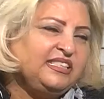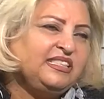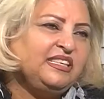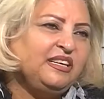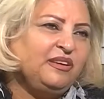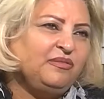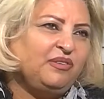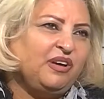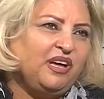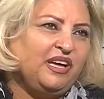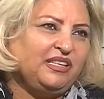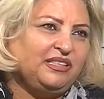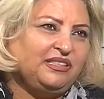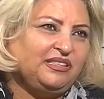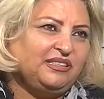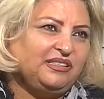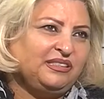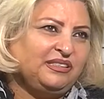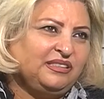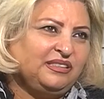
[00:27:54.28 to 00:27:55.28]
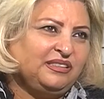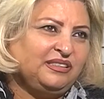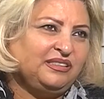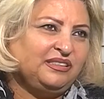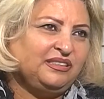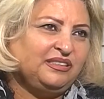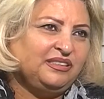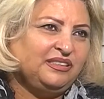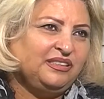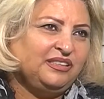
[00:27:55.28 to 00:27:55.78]
device,
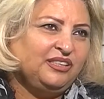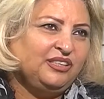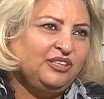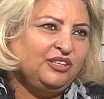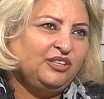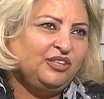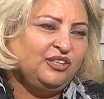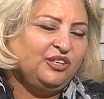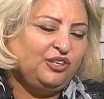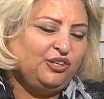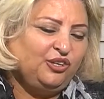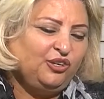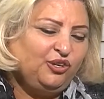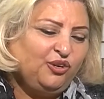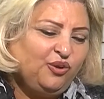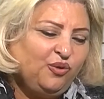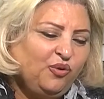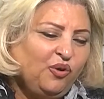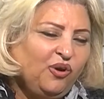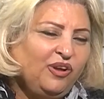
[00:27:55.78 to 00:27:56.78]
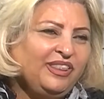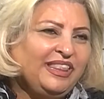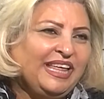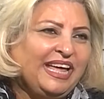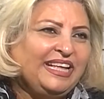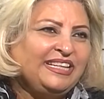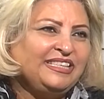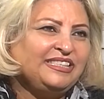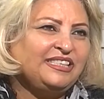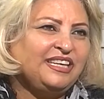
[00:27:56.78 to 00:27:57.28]
you know all the
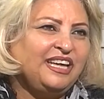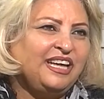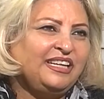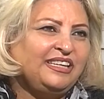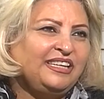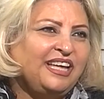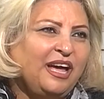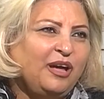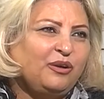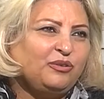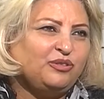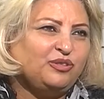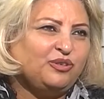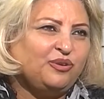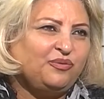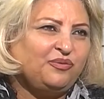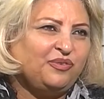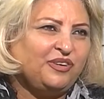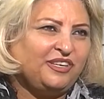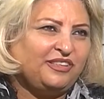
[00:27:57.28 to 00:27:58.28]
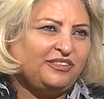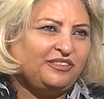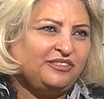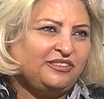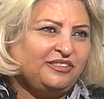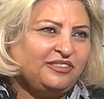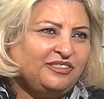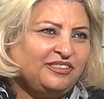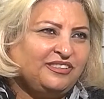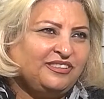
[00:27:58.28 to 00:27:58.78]
ins and outs of
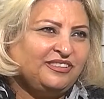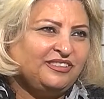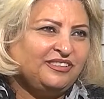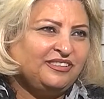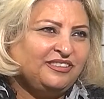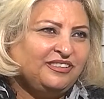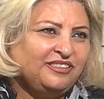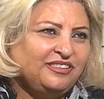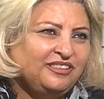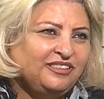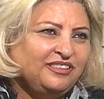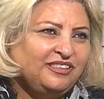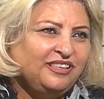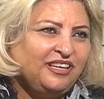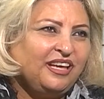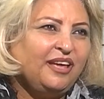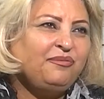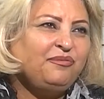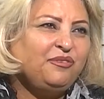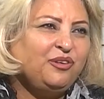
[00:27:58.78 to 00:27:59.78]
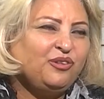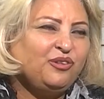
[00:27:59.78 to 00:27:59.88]
it. If you